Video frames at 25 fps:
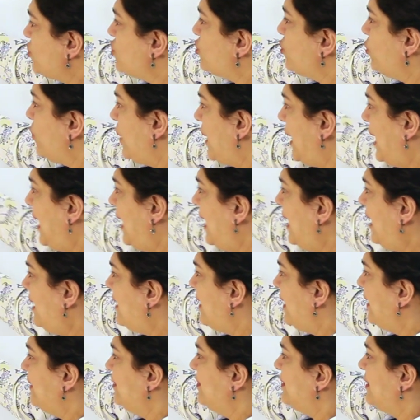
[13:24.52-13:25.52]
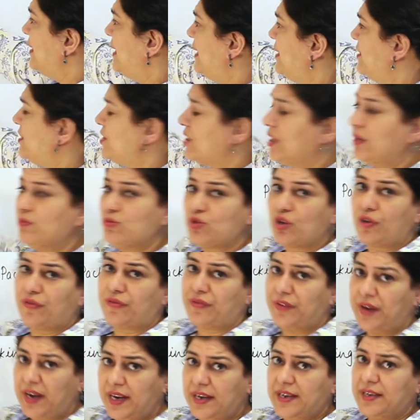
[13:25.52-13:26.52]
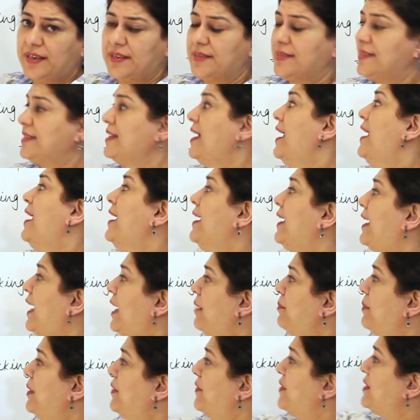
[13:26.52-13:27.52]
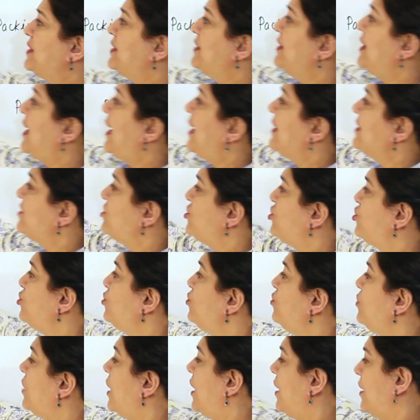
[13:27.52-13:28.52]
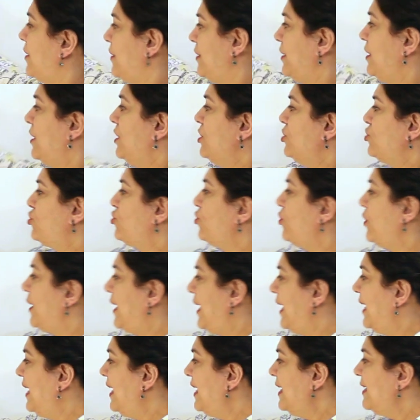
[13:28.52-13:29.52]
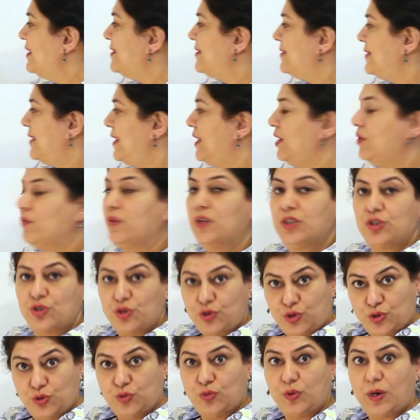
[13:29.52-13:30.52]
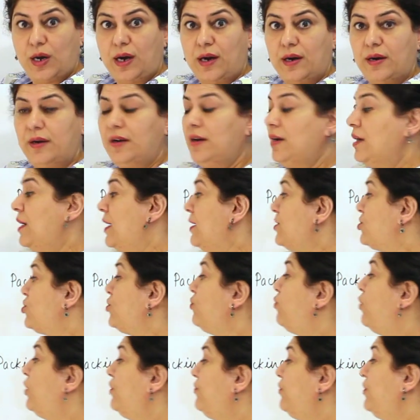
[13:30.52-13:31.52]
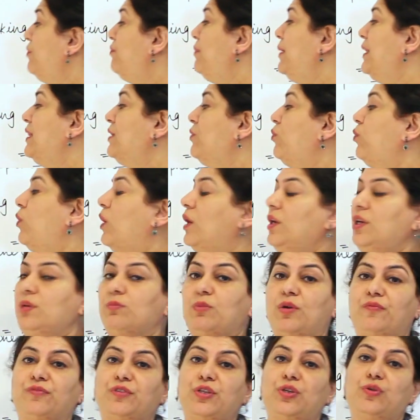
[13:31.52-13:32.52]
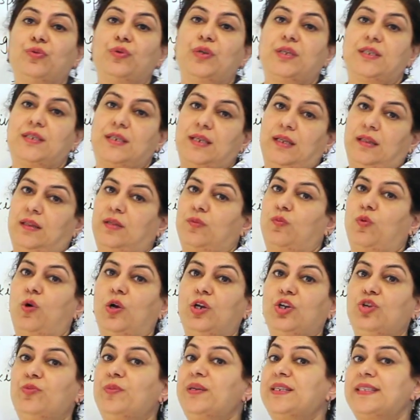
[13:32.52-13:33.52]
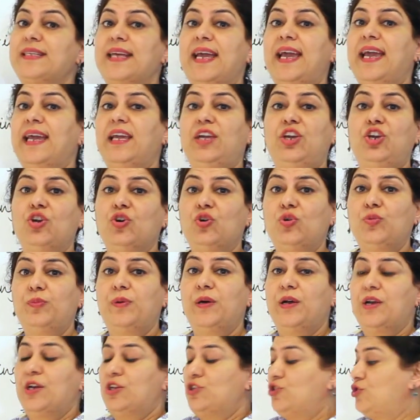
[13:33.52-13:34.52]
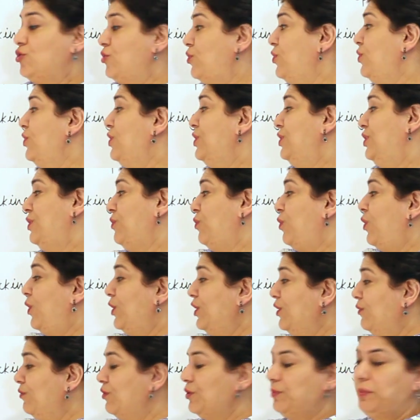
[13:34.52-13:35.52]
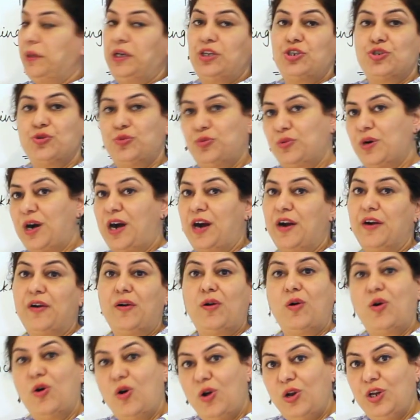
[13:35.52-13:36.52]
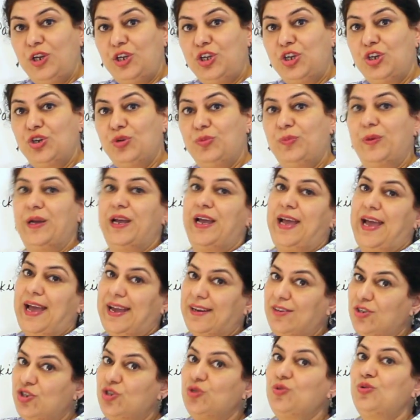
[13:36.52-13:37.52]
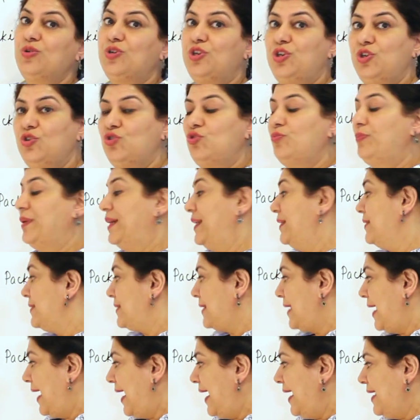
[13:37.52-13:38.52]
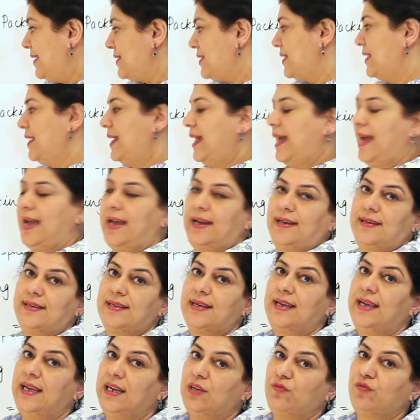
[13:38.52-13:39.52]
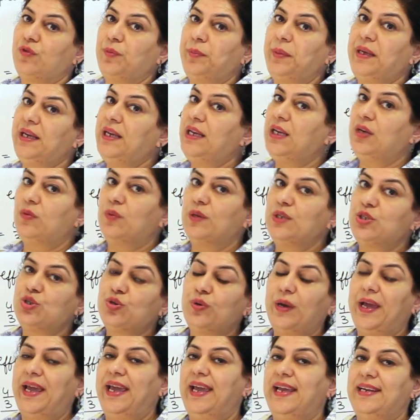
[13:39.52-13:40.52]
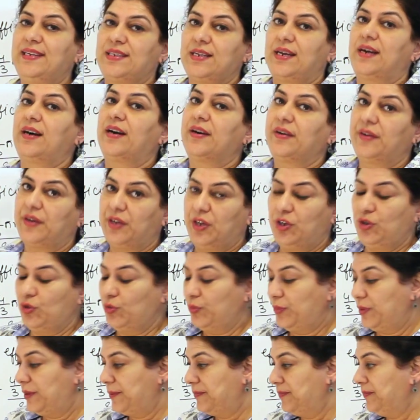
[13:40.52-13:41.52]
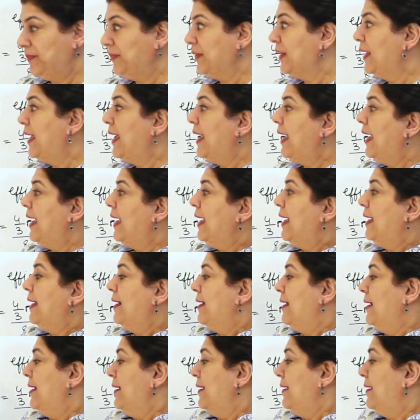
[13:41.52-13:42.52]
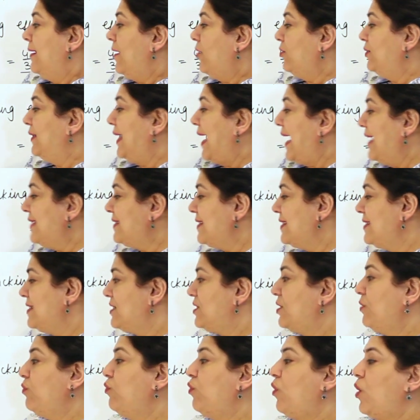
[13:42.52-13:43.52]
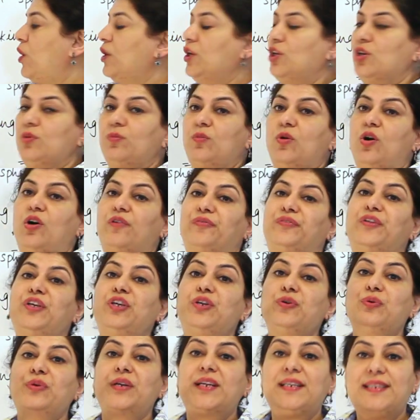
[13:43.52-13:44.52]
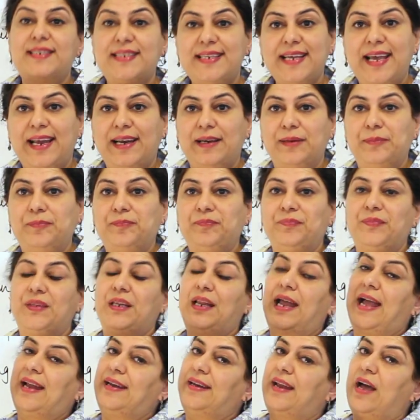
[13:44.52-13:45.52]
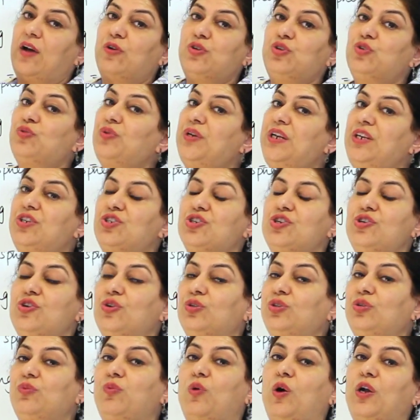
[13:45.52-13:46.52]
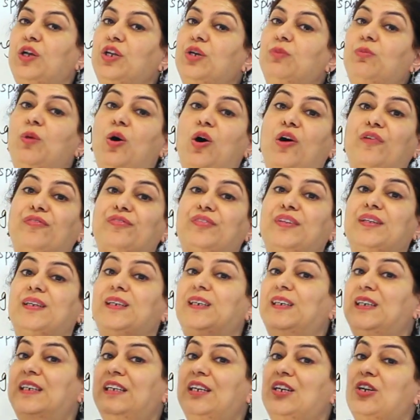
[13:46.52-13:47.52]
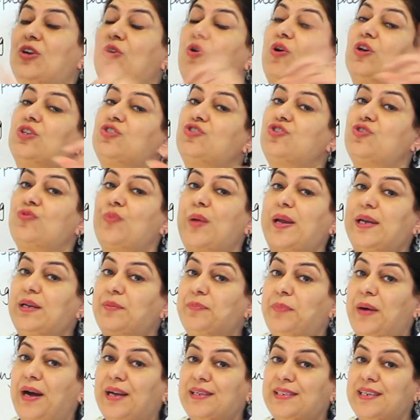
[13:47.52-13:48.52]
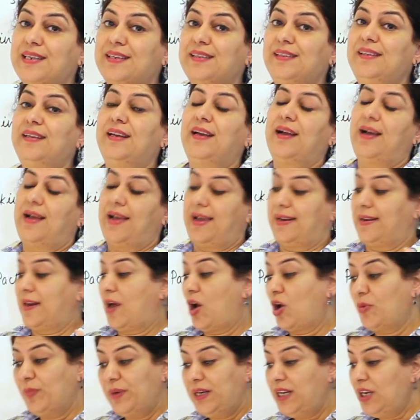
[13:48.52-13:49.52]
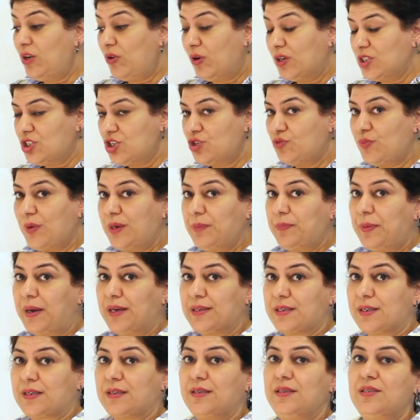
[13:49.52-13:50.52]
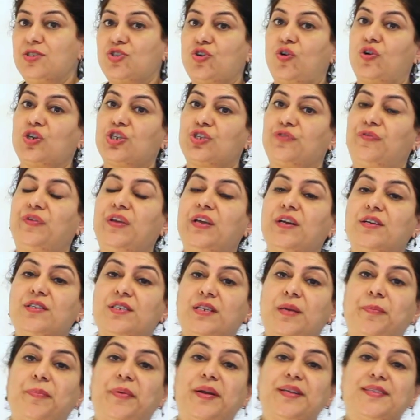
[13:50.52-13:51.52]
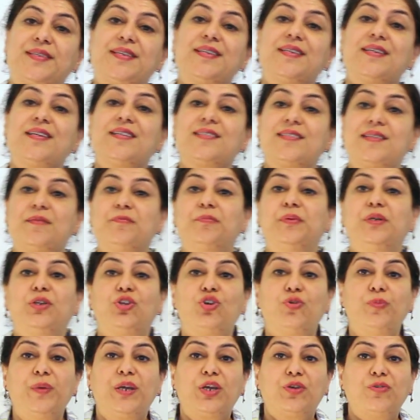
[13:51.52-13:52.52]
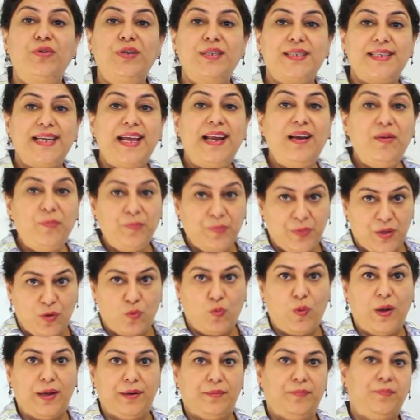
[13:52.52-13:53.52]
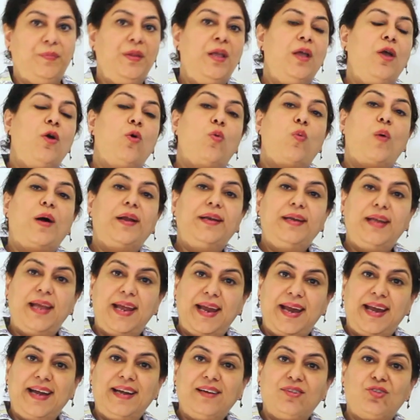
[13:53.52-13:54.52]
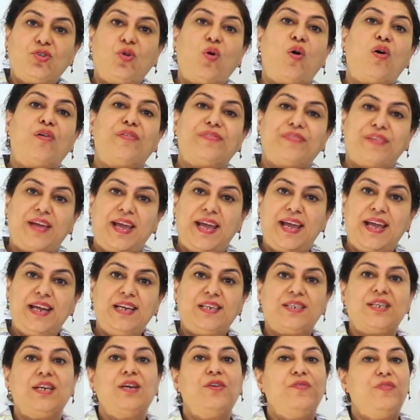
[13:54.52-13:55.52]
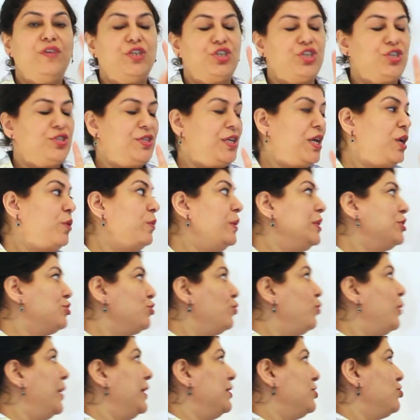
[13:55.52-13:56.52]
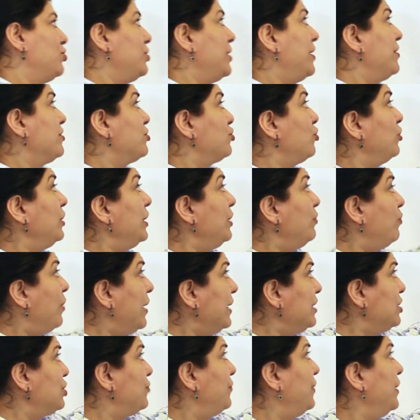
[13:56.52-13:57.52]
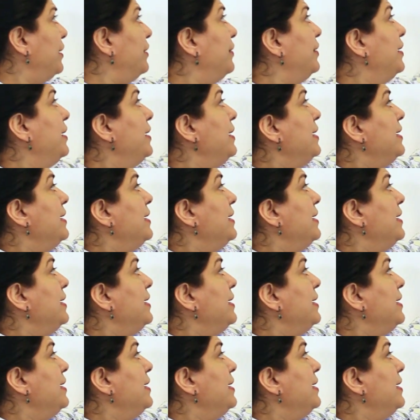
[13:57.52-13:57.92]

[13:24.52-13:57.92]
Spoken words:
So A length in terms of radius can be written as 2r. So A is equal to 2r. So what would be the volume of the unit cell? The volume is A cube. So the volume would be 2r whole cube, and 2 cube is 8, and it would be equal to 8r cube. Now that is the volume of the unit cell. And now you need to know the volume of the constituent particle. And how many constituent particles or spheres are present in a simple cubic unit cell? 1. 1/8 of 8, which is equal to 1. So there is only 1 sphere.